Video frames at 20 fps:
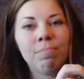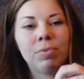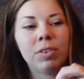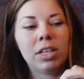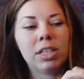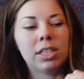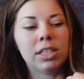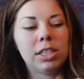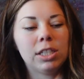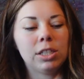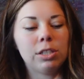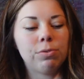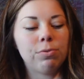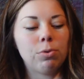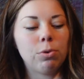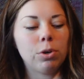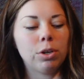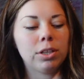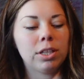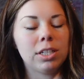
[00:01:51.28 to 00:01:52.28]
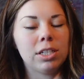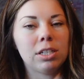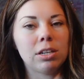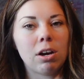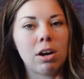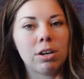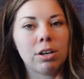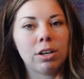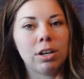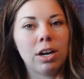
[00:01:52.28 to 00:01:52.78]
This is for the
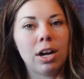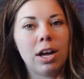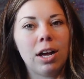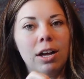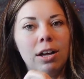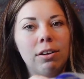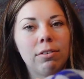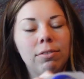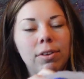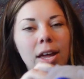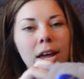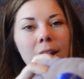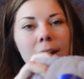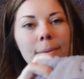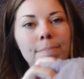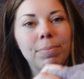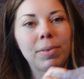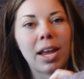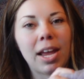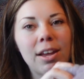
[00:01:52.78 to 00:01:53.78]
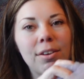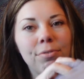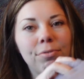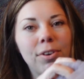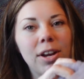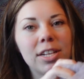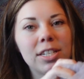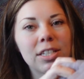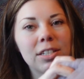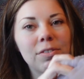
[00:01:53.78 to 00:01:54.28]
daughter of um, a
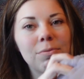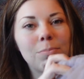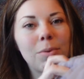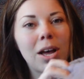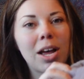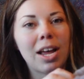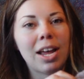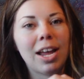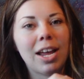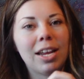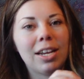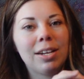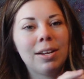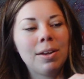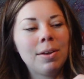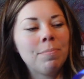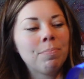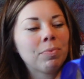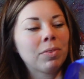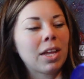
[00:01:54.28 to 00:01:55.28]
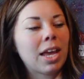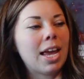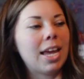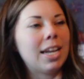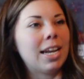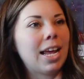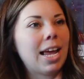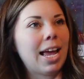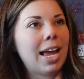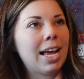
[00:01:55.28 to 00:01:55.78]
friend of mine
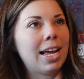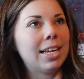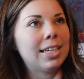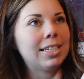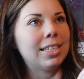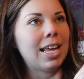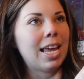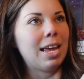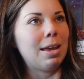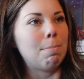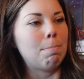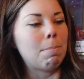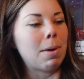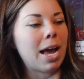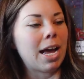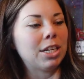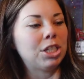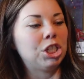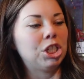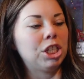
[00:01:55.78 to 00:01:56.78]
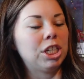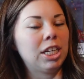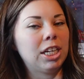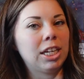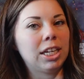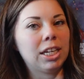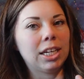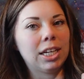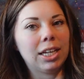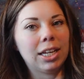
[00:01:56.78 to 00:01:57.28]
and it has a
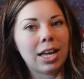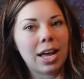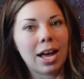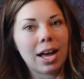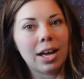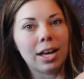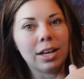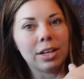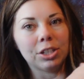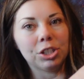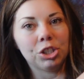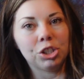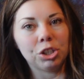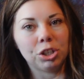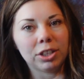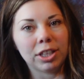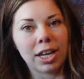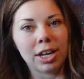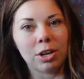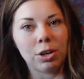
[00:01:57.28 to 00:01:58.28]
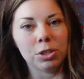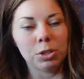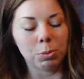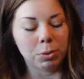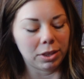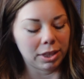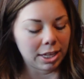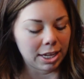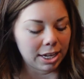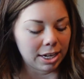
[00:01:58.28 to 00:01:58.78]
matching uh, shirt that goes
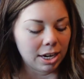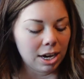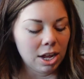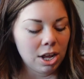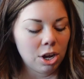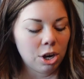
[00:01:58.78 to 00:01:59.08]
with it.